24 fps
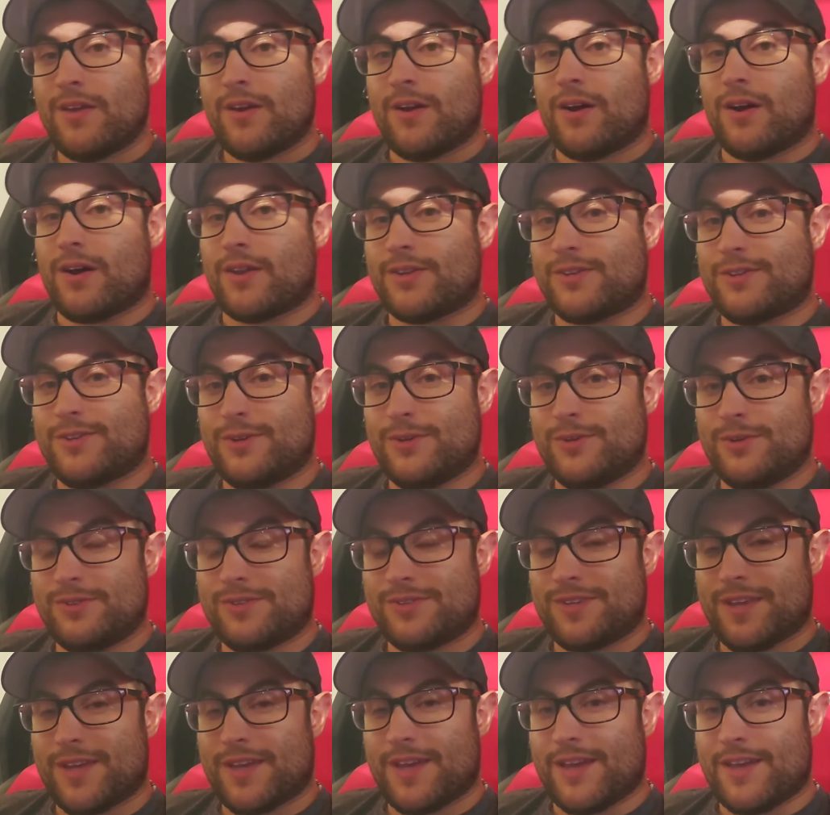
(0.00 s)
On
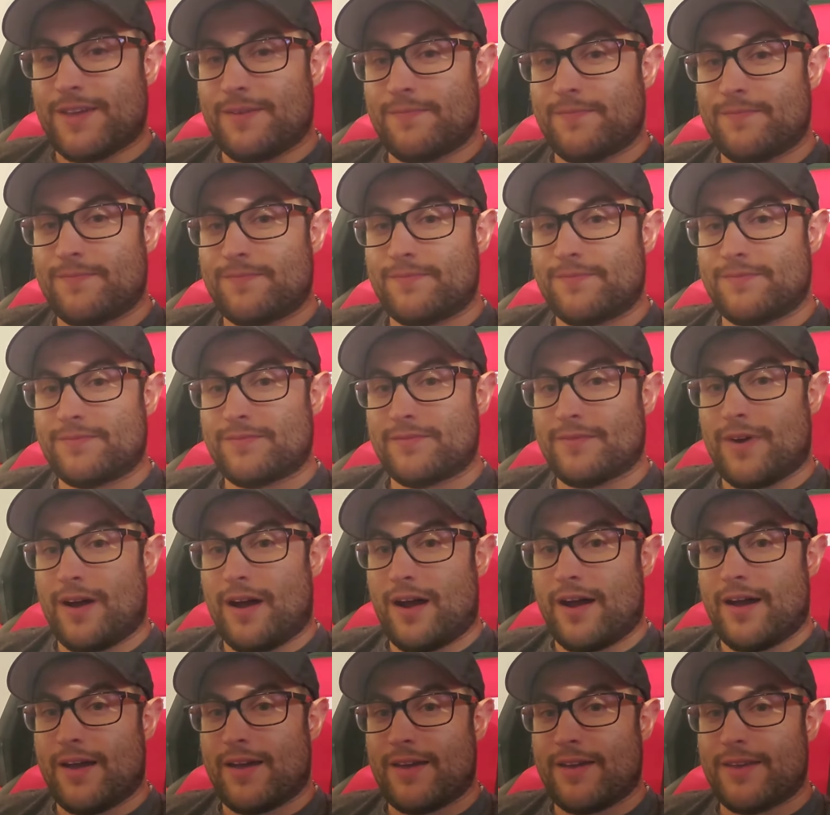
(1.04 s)
Tuesday,
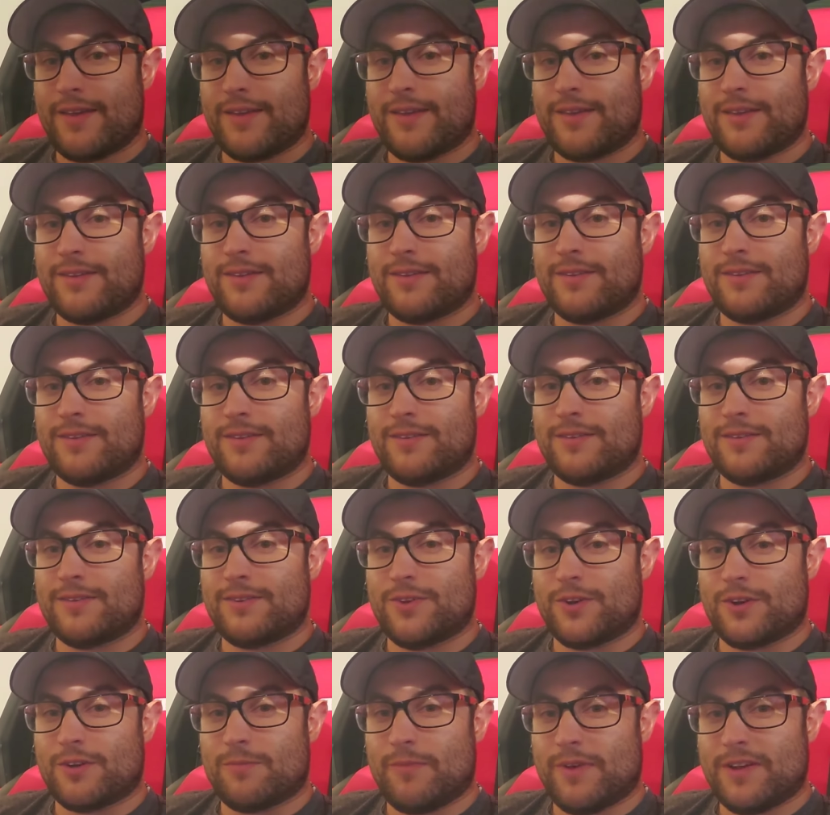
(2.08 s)
I
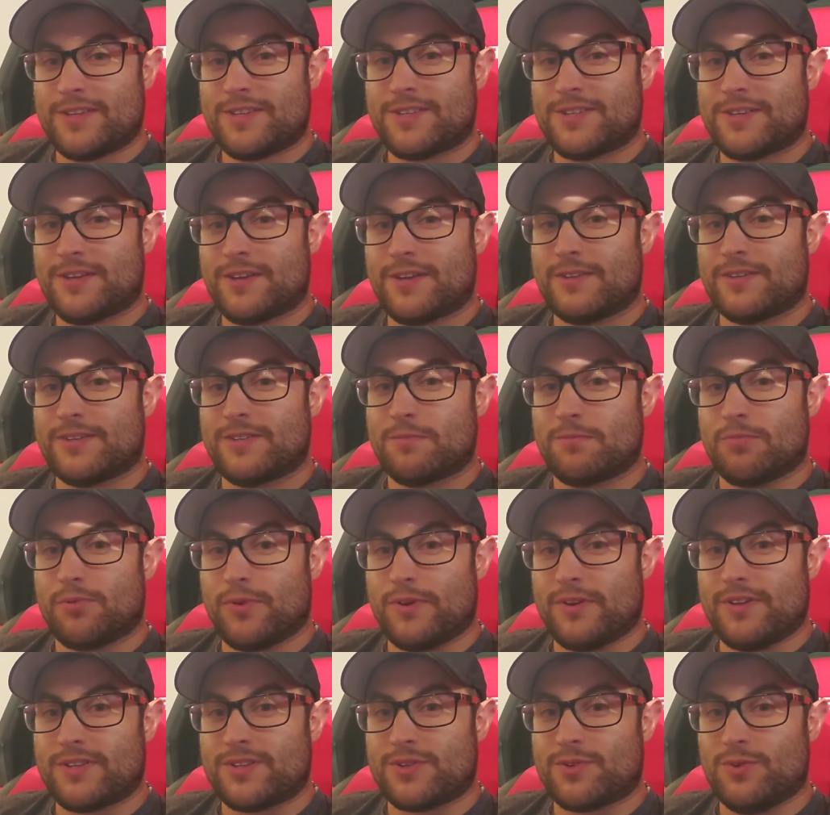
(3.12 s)
took my son to
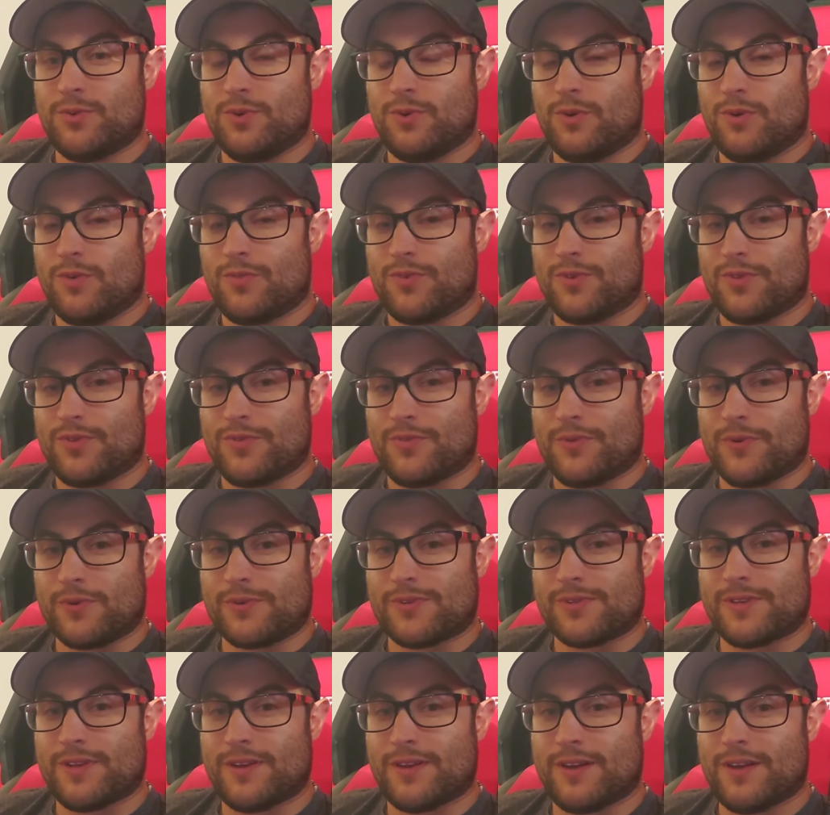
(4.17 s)
preschool for the
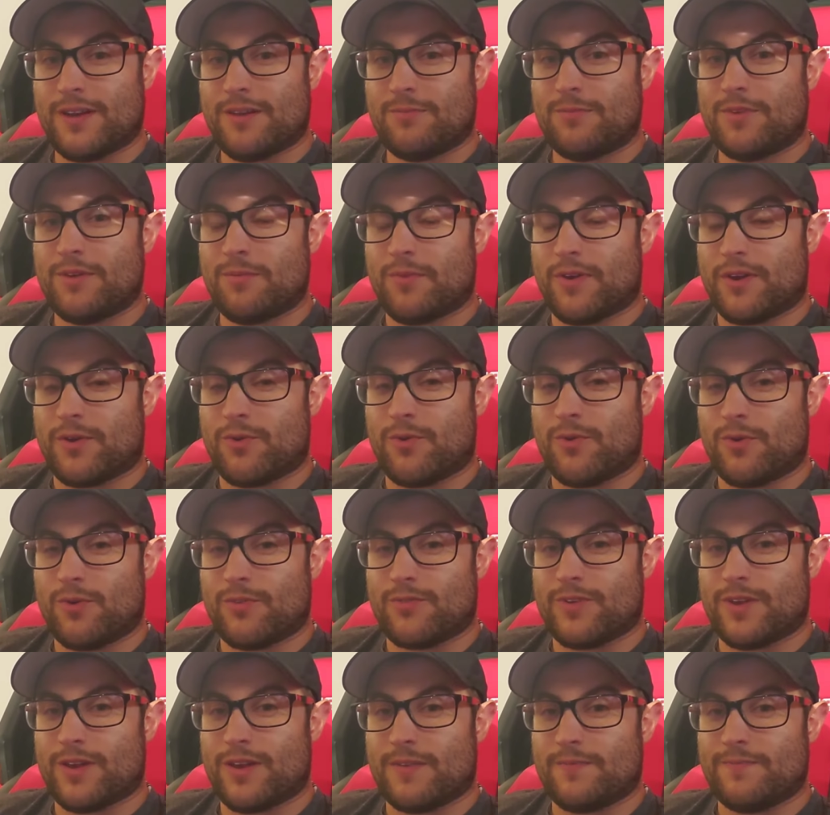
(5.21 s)
first time in my
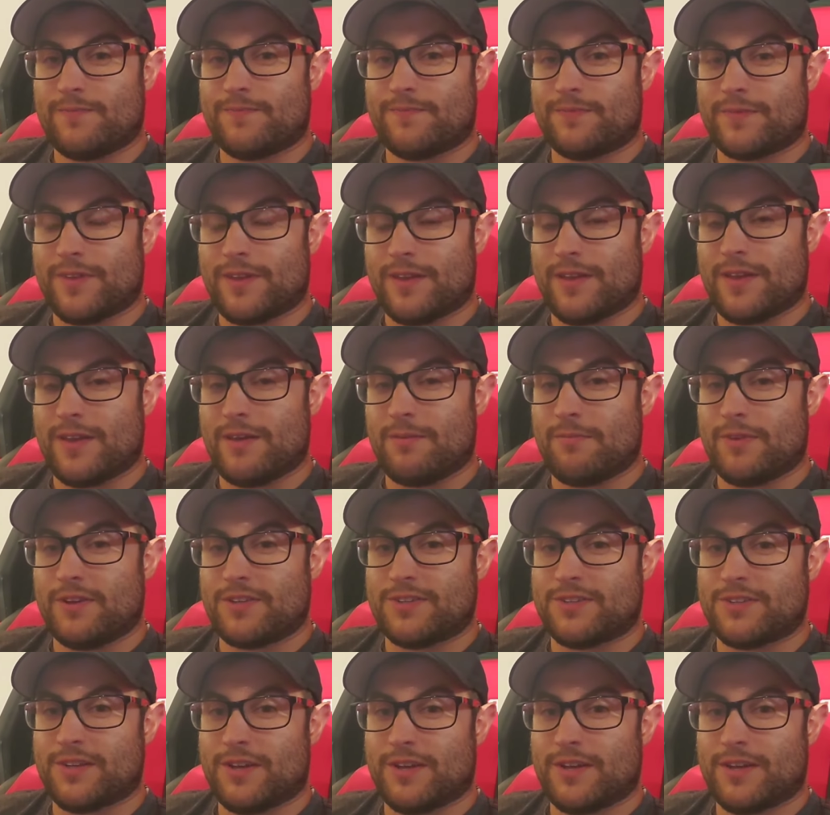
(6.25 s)
Corvette. And my
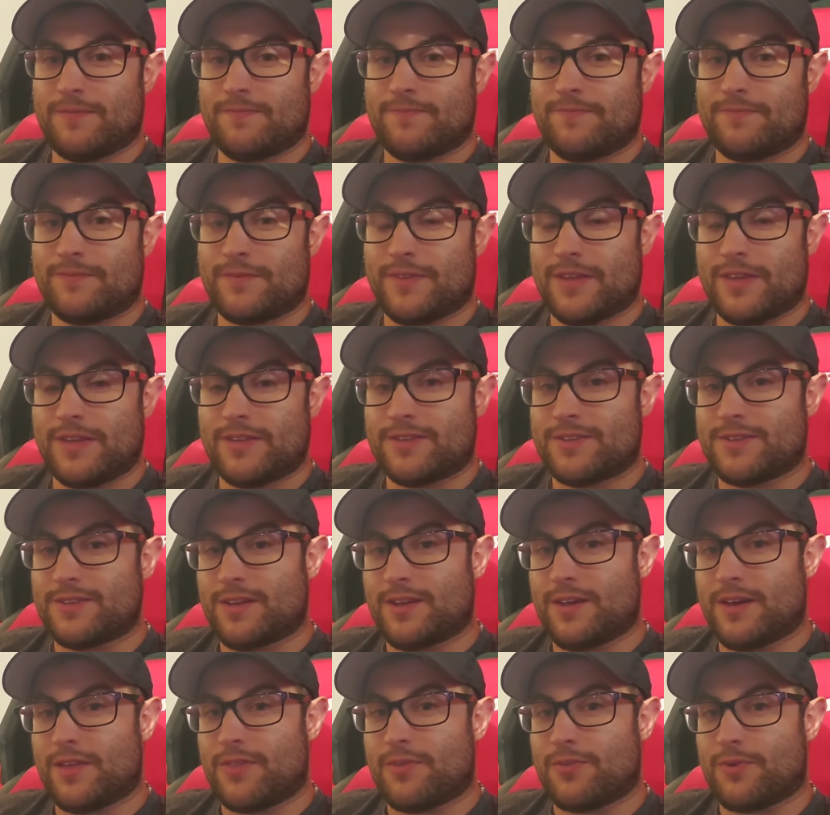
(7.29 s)
son, he's
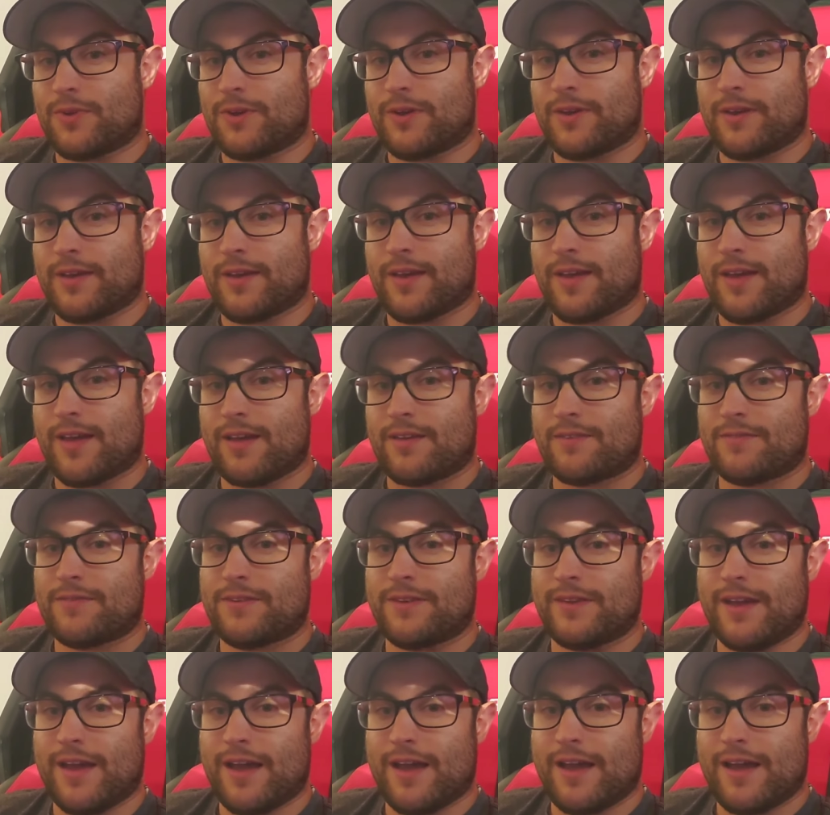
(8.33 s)
3.5.
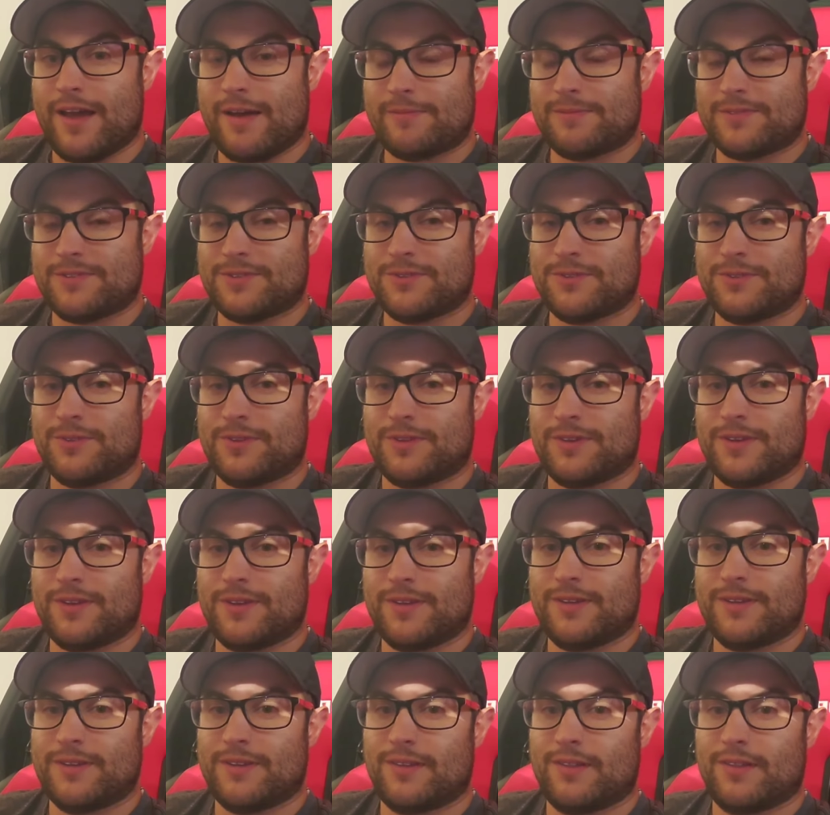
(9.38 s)
He
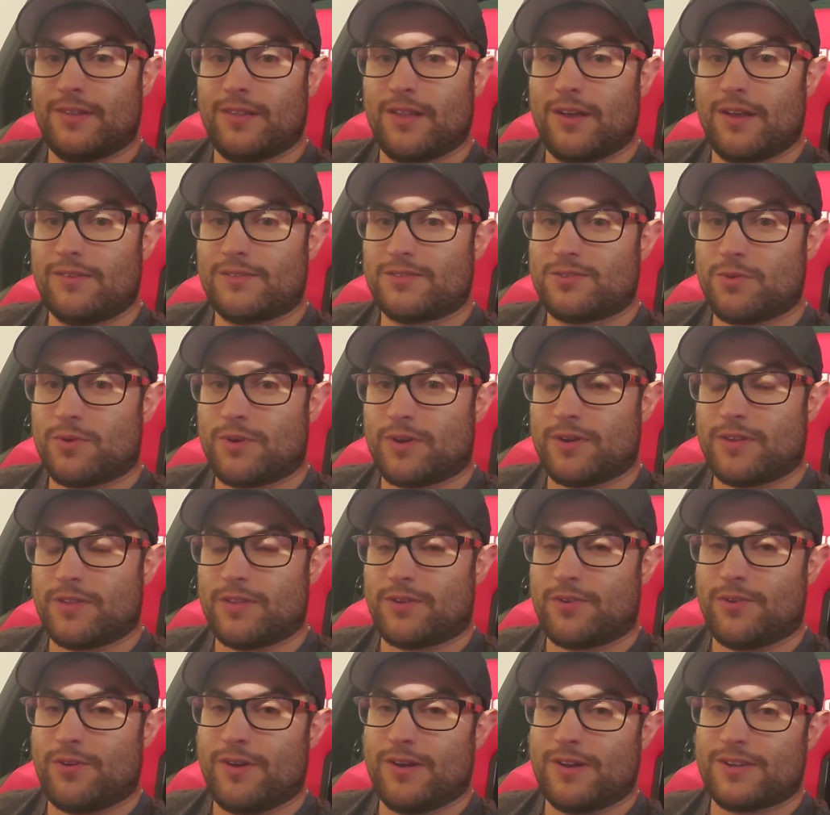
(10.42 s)
absolutely loves working in the
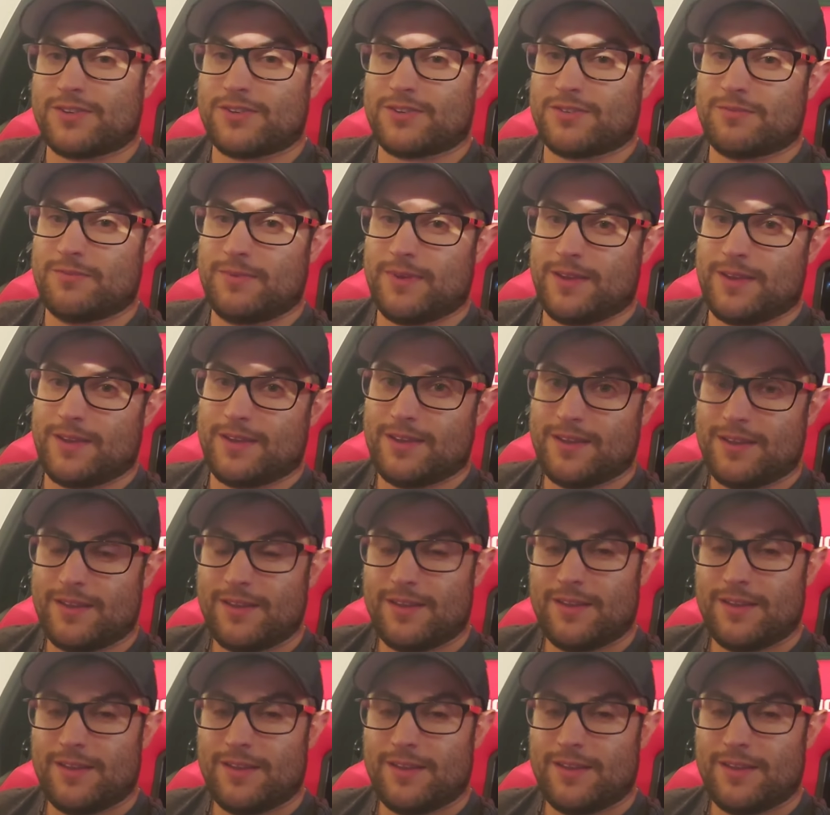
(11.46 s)
garage with me.